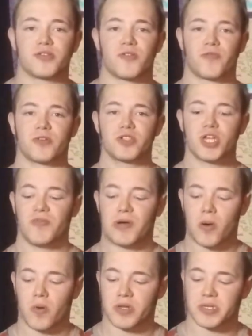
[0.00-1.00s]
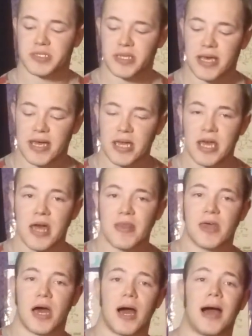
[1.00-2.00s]
so first off, I want to say
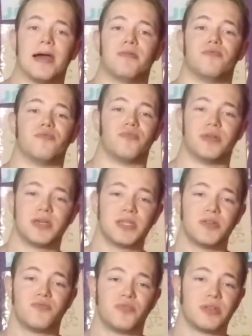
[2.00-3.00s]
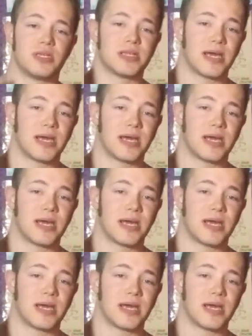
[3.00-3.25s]
that I really, really